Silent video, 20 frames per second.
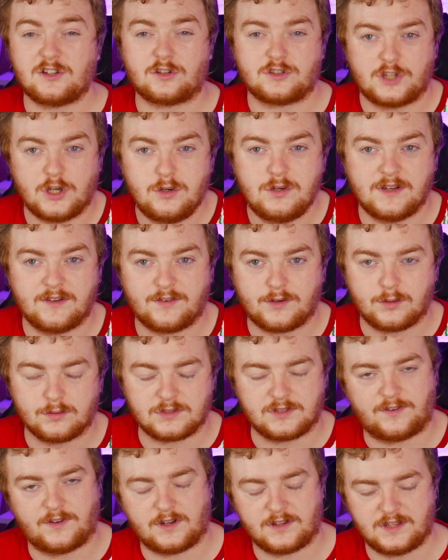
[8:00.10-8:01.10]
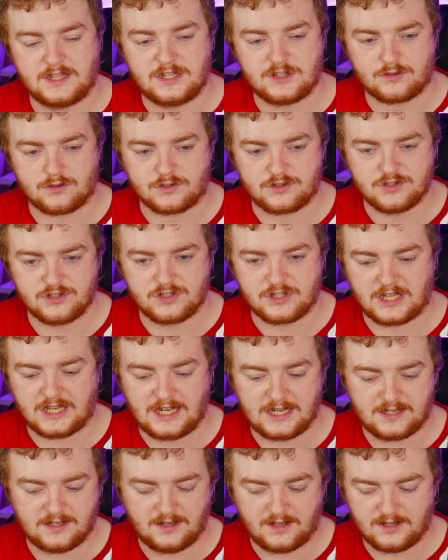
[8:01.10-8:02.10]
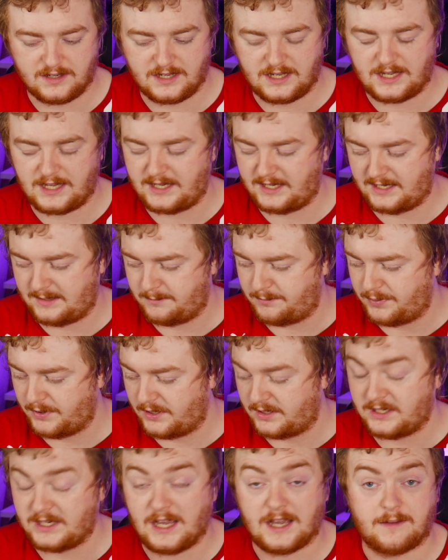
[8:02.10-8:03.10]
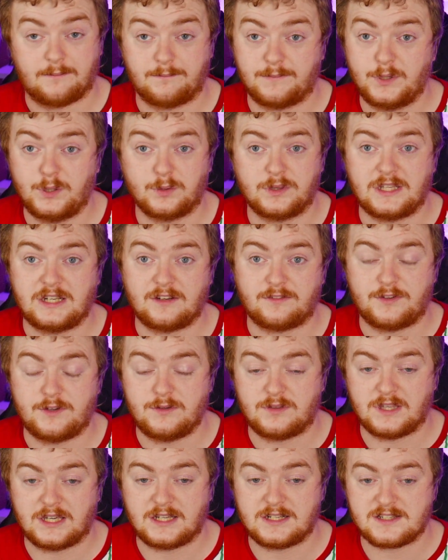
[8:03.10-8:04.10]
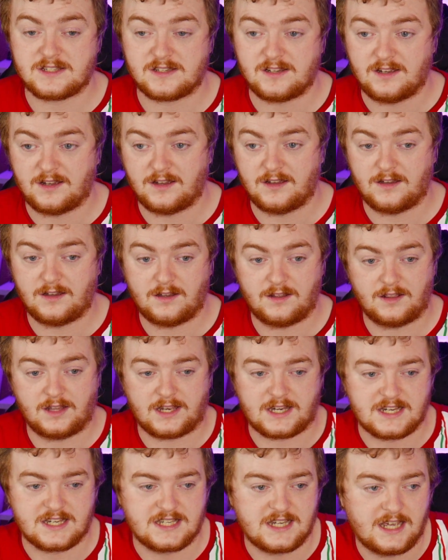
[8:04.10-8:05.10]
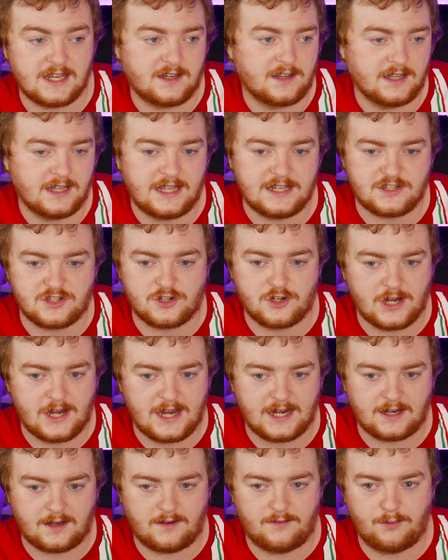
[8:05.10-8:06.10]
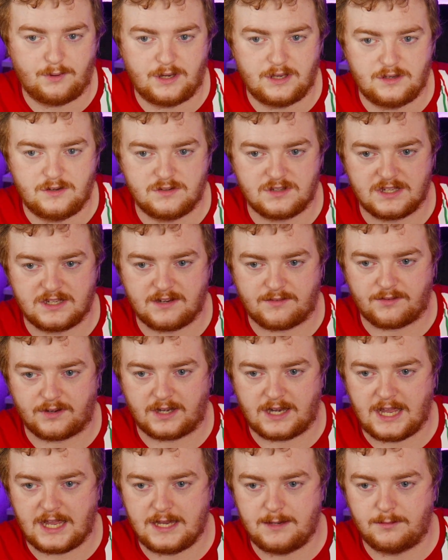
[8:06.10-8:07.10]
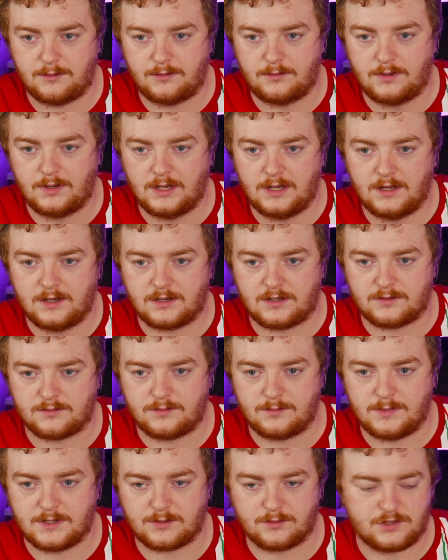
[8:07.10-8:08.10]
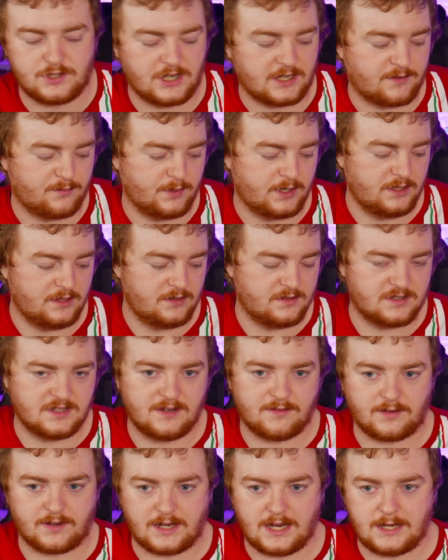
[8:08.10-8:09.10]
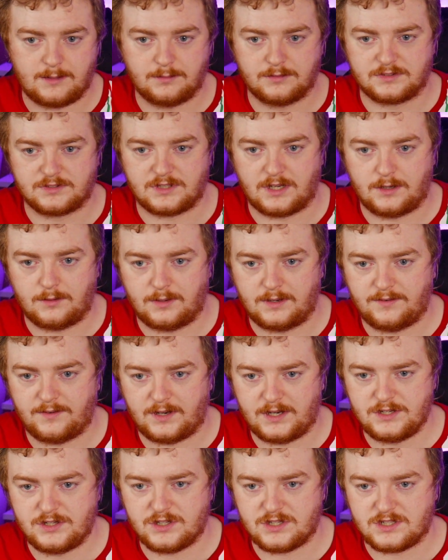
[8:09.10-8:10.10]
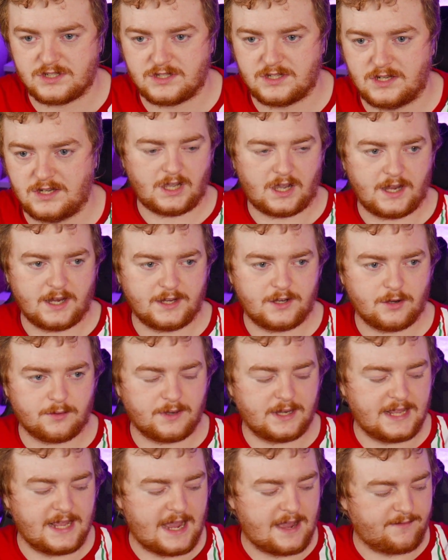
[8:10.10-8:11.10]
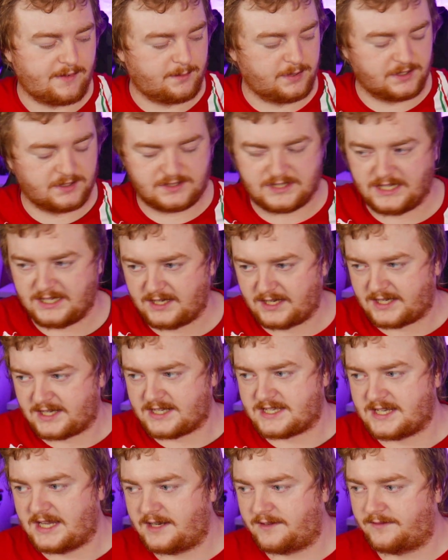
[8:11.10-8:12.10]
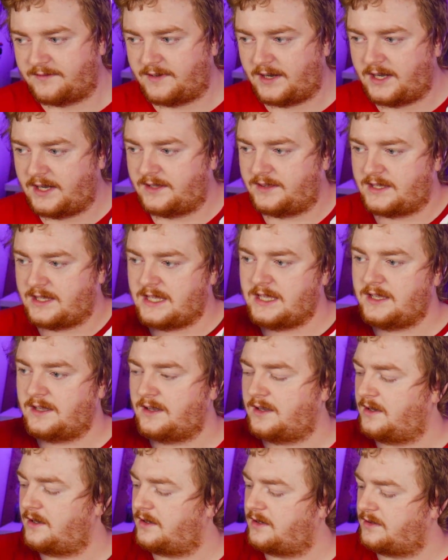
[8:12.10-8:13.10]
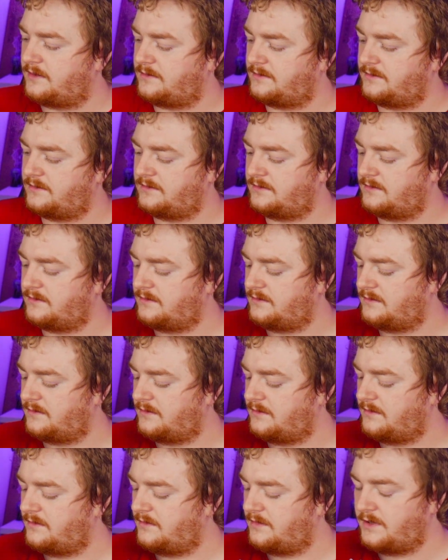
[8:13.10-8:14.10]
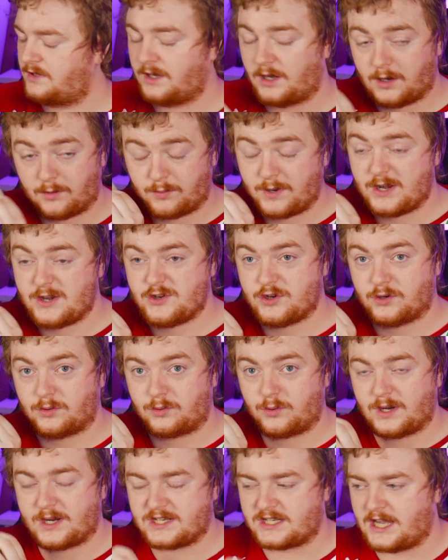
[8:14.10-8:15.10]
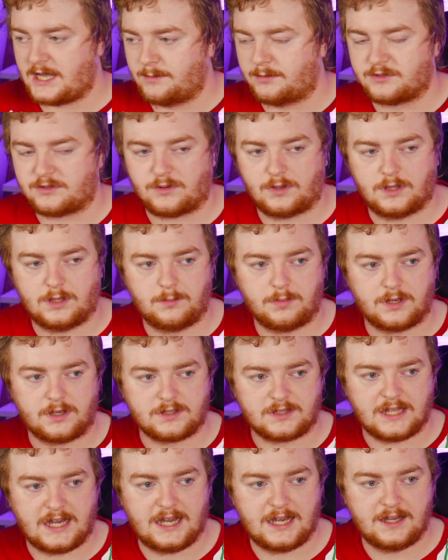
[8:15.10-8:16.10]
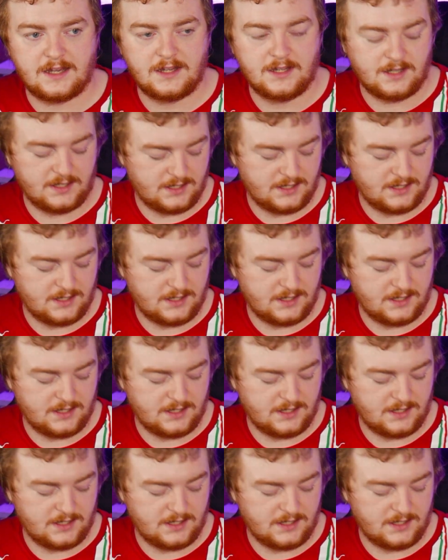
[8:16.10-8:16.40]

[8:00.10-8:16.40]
not too difficult to follow the instructions to get done, but yeah, you'll need a few things. Uh, like I said, let's check if we can use a different cable, because we may as well check if we can use a different cable. So if I just, I currently have it plugged in, like I said, via the, uh, the original Quest cable. So I'll unplug that,